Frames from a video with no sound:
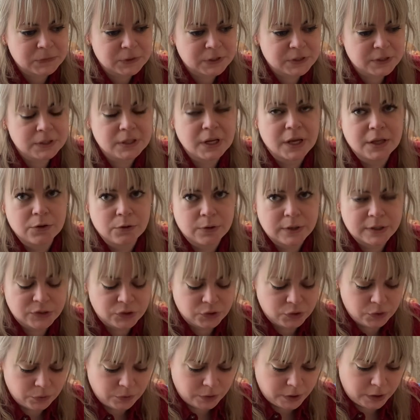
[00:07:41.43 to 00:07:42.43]
Taylor S
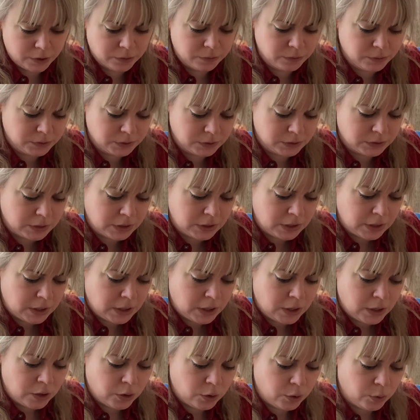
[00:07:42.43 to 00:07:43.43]
Studios,
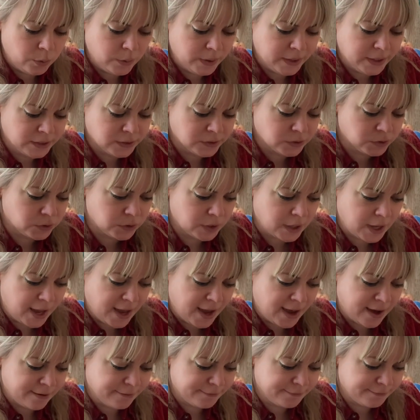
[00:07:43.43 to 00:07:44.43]
who is
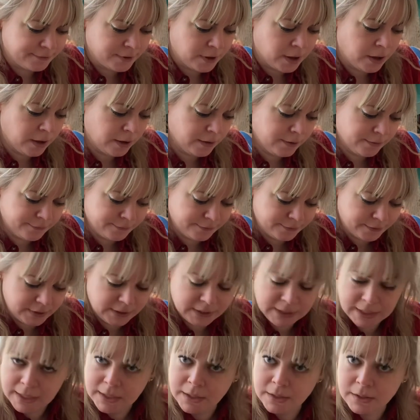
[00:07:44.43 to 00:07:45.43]
half of
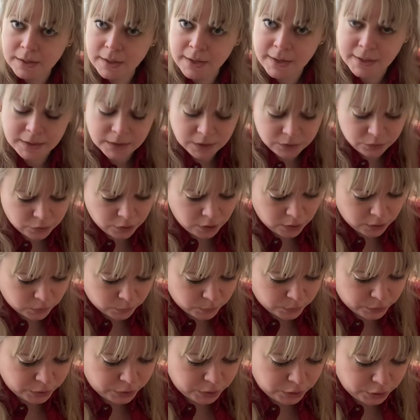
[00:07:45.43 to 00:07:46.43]
Dandelion and
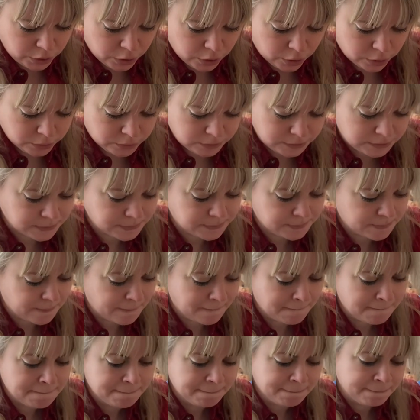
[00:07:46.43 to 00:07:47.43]
Dogwood Yarns,
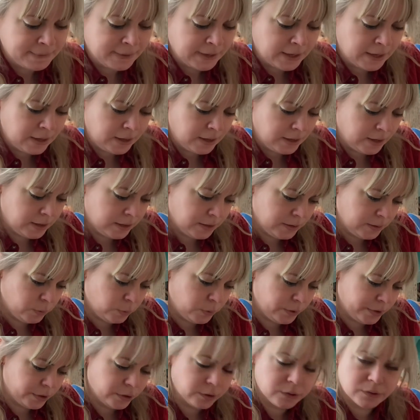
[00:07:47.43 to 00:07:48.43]

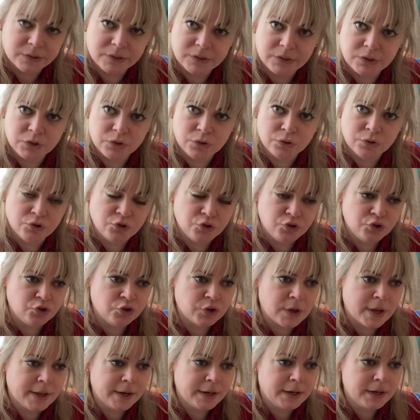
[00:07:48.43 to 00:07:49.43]
with her sister
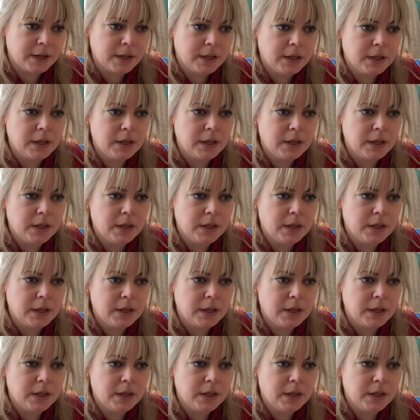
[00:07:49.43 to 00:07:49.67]
Jen.